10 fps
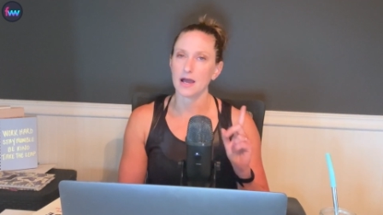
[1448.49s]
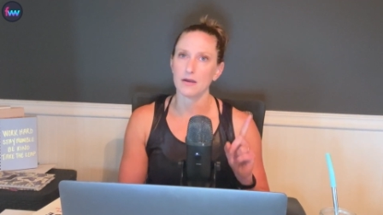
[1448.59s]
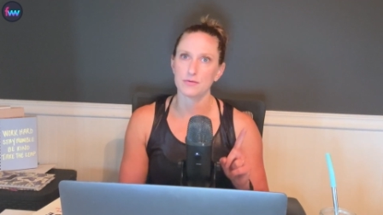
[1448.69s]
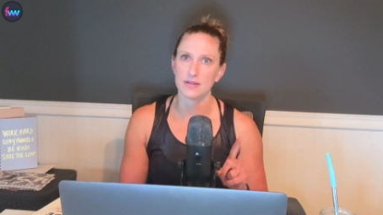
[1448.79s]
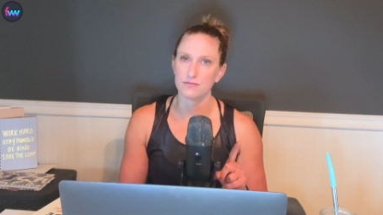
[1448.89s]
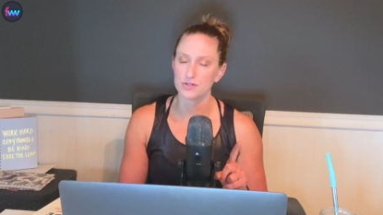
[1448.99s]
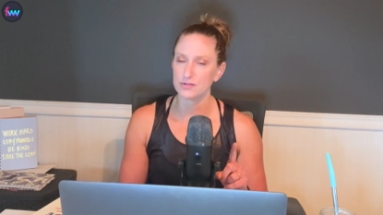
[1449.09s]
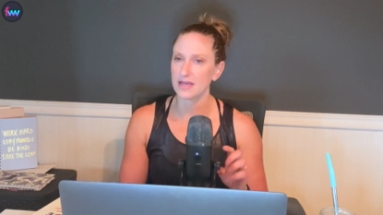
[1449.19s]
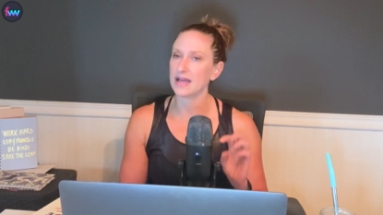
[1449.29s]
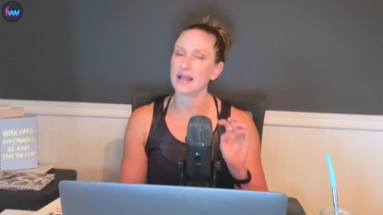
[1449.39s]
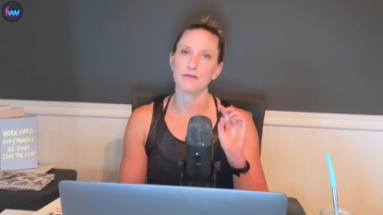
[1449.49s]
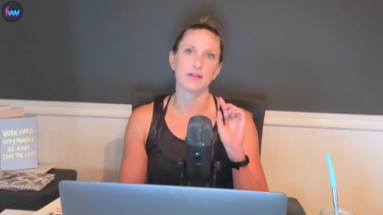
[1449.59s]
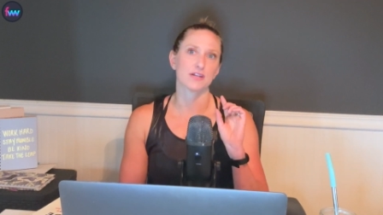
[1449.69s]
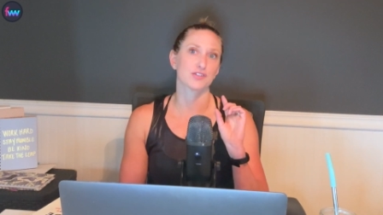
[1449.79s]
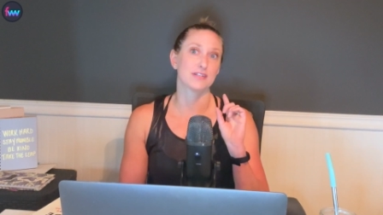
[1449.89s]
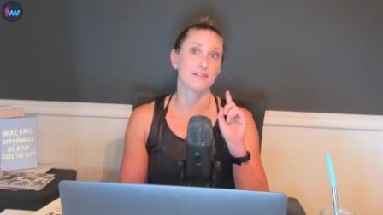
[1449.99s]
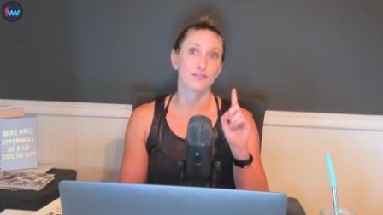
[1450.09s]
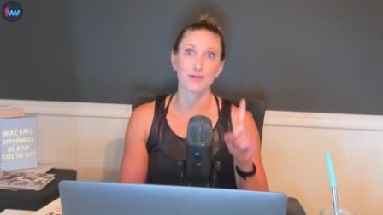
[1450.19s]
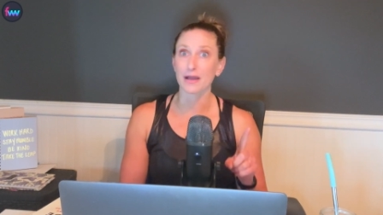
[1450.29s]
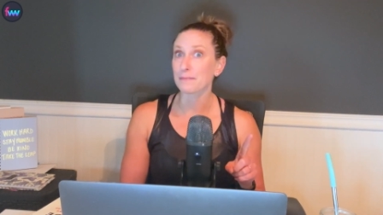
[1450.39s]
I would never do that. I would actually never
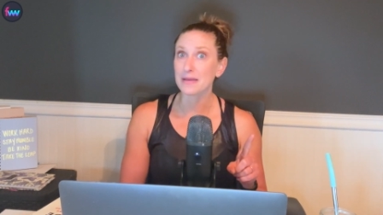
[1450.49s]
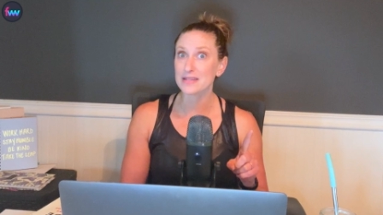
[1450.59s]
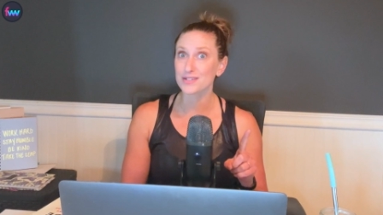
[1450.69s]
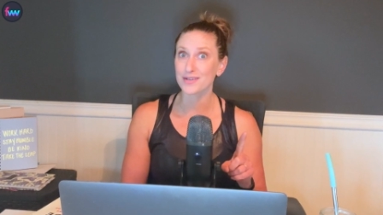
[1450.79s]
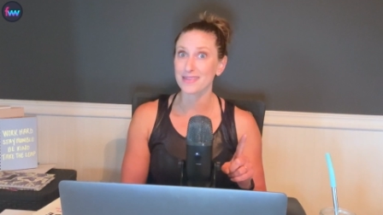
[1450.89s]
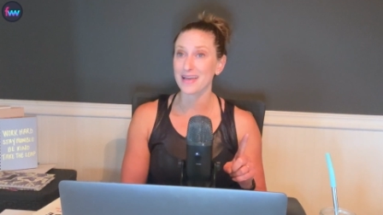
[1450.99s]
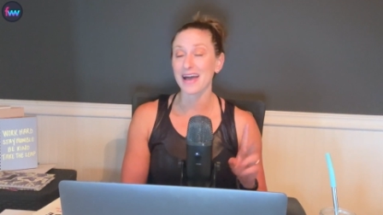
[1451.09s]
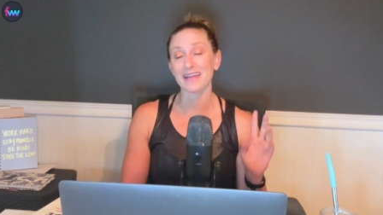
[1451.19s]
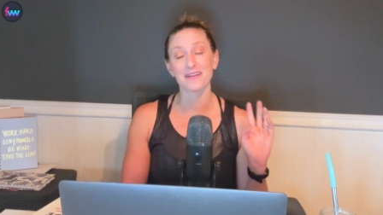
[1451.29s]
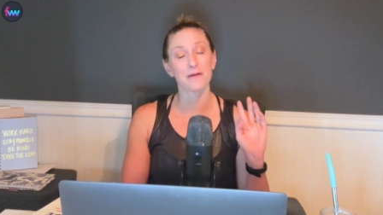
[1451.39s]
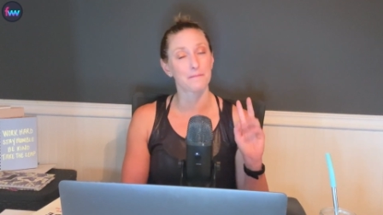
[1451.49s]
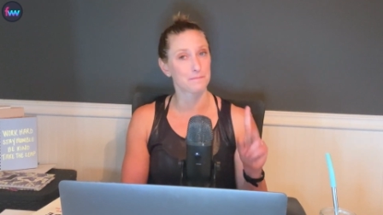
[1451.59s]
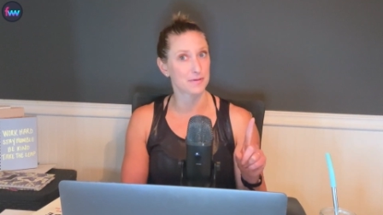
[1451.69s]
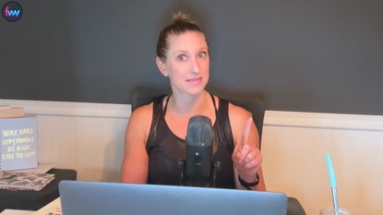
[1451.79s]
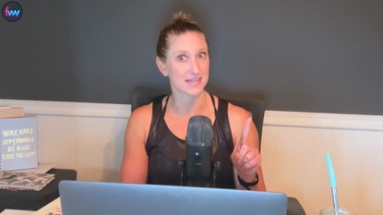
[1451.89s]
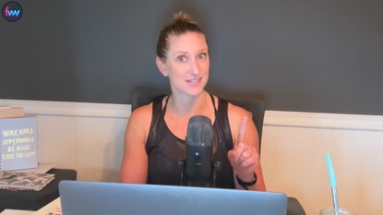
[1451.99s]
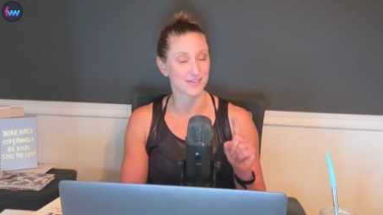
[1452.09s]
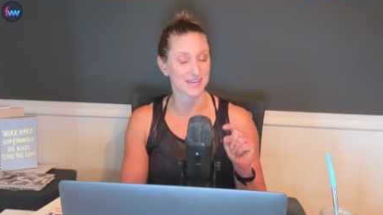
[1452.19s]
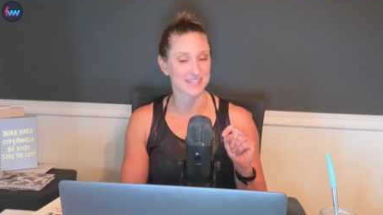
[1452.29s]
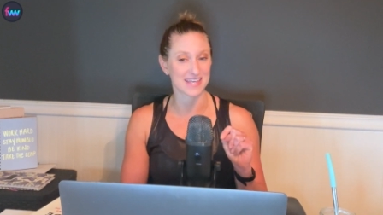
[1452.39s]
recommend doing that, but they do
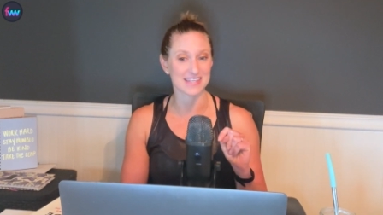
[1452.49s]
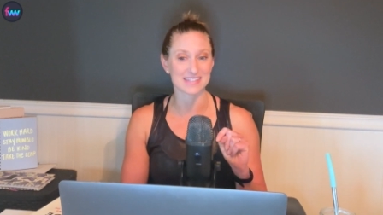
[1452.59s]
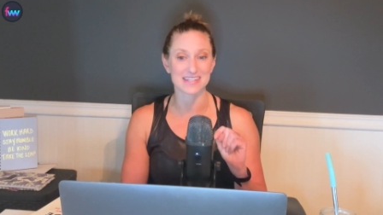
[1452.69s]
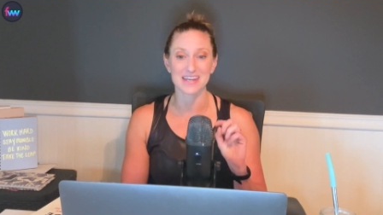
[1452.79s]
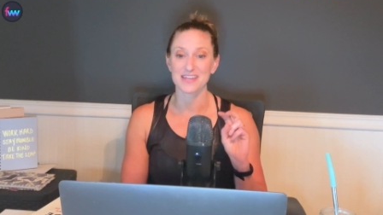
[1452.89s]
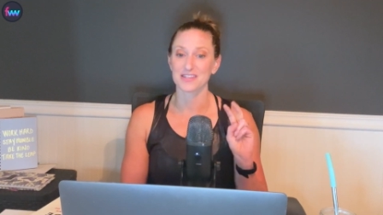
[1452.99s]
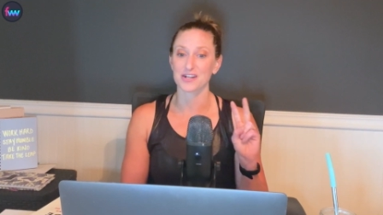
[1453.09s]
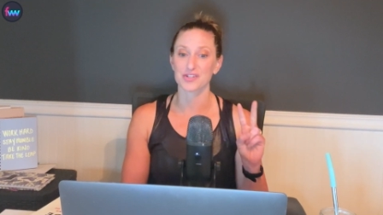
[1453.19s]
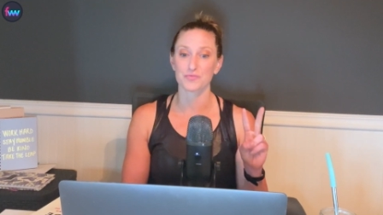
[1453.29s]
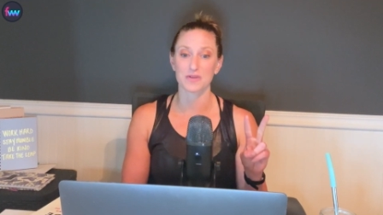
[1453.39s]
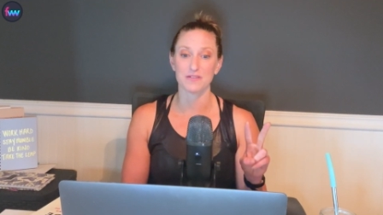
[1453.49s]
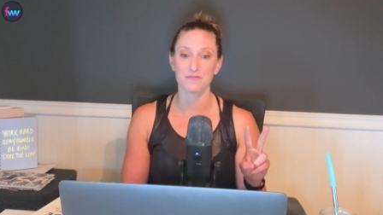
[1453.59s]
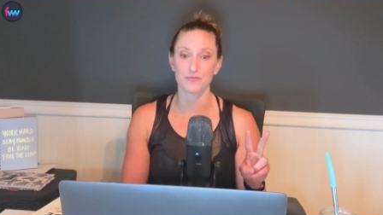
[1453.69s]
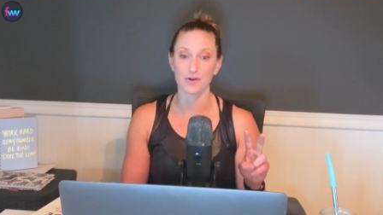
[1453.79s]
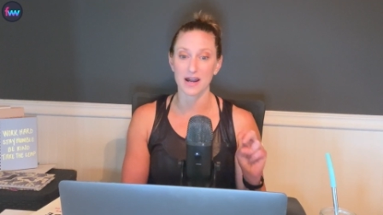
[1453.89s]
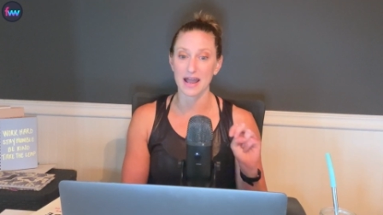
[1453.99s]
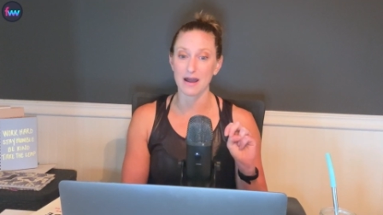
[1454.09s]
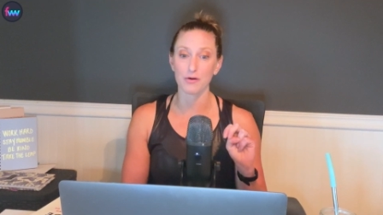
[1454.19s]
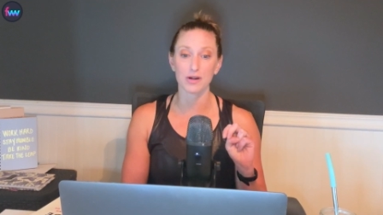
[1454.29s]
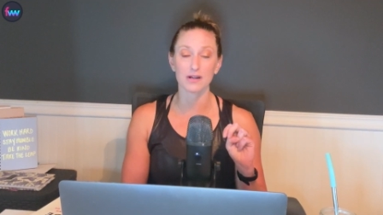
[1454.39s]
exist. There are 24
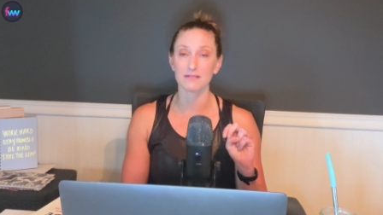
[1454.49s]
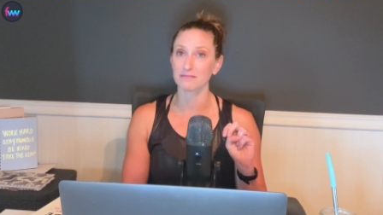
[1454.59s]
hour